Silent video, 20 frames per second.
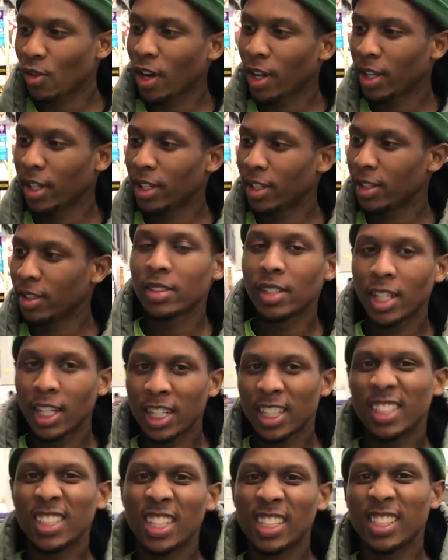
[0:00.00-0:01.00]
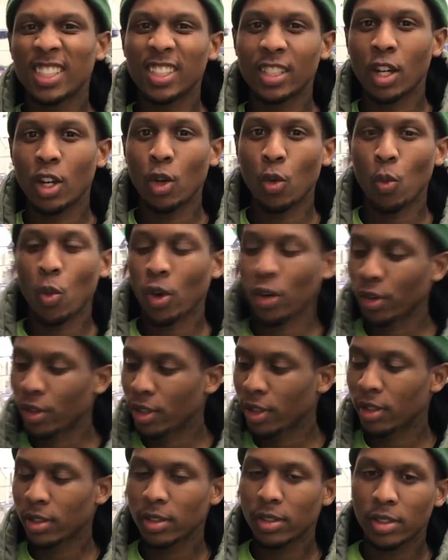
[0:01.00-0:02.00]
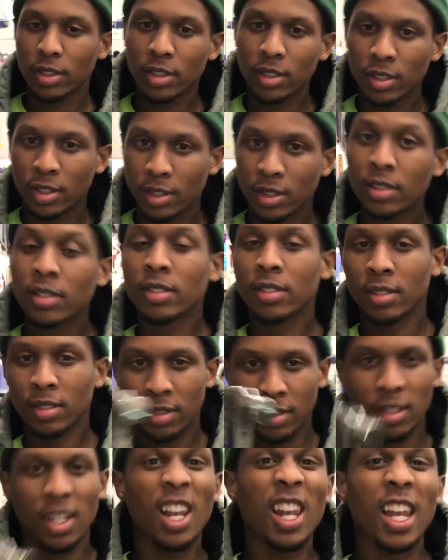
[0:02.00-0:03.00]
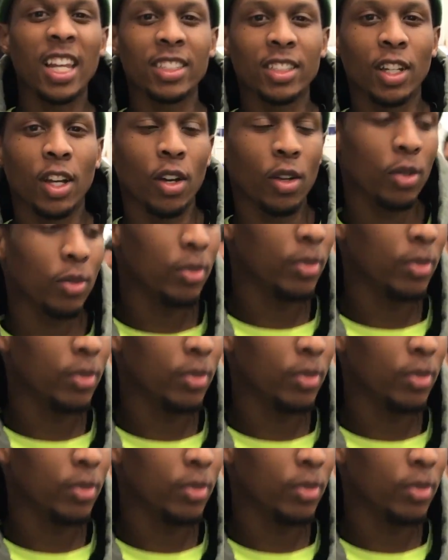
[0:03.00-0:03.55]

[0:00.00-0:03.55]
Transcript: right here, this is gonna work. Let's go.